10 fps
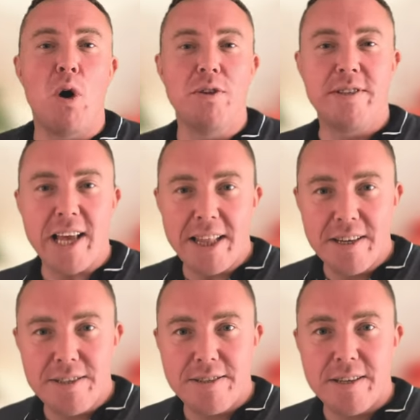on
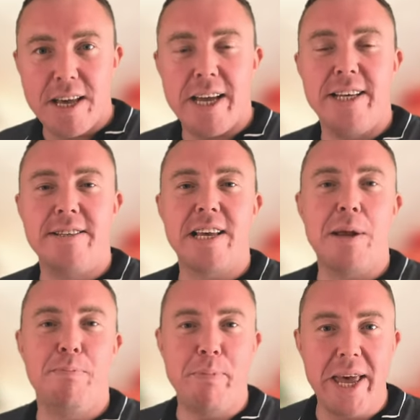salads and
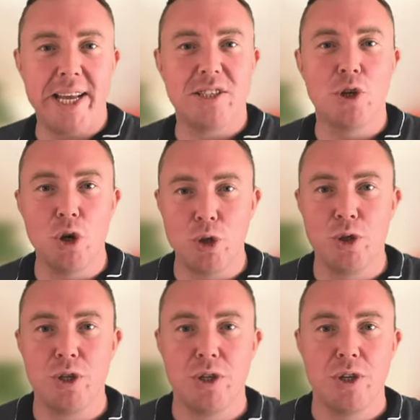inside baked
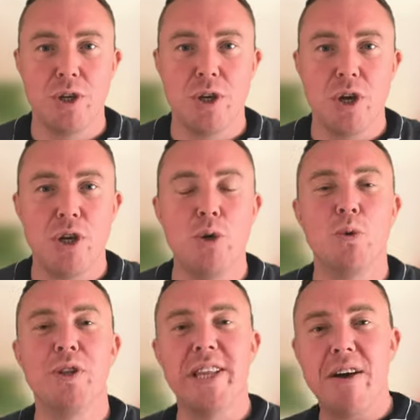goods, you
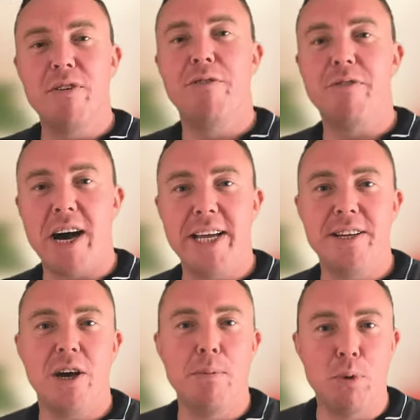will never find
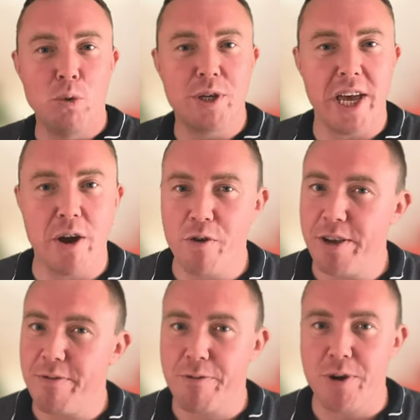a
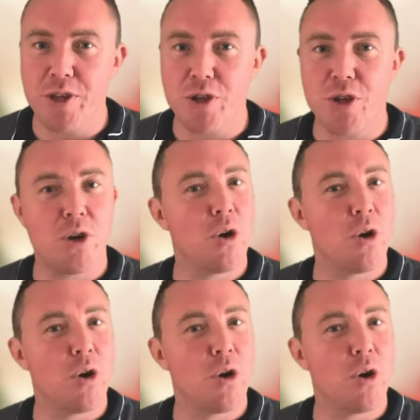Bulgarian fridge